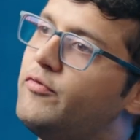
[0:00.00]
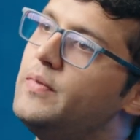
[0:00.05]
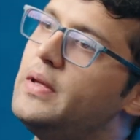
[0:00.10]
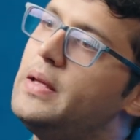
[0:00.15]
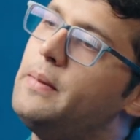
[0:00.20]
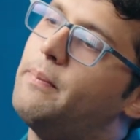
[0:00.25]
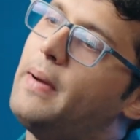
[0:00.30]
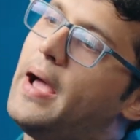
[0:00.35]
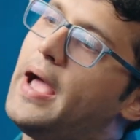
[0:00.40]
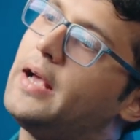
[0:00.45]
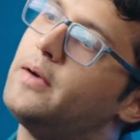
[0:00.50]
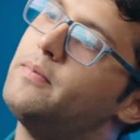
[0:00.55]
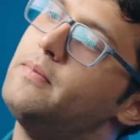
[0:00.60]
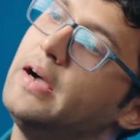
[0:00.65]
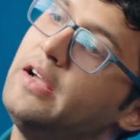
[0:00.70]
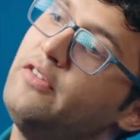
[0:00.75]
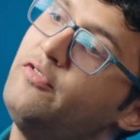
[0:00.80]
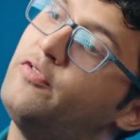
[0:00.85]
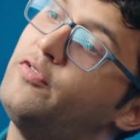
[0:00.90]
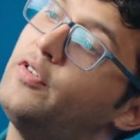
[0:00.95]
me back
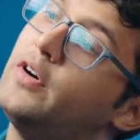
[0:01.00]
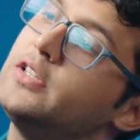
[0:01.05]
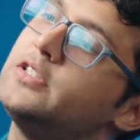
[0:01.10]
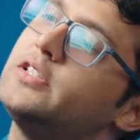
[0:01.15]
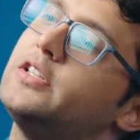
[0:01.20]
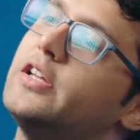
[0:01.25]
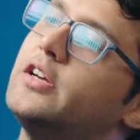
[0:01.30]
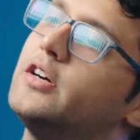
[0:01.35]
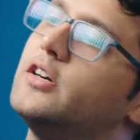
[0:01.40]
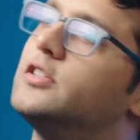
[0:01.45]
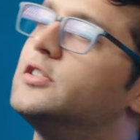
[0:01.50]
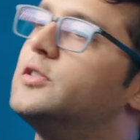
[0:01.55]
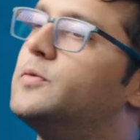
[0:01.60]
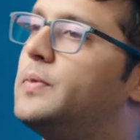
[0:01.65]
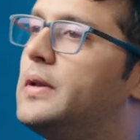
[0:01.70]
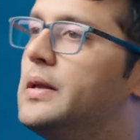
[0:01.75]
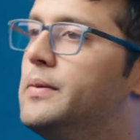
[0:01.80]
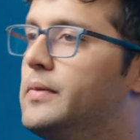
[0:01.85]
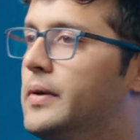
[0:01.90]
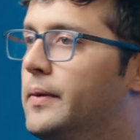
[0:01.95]
my first year's
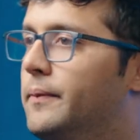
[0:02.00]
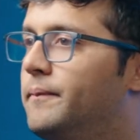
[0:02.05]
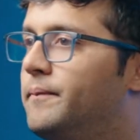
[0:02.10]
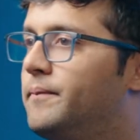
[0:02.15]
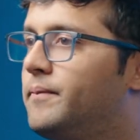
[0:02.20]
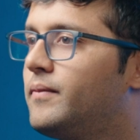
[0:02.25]
premium.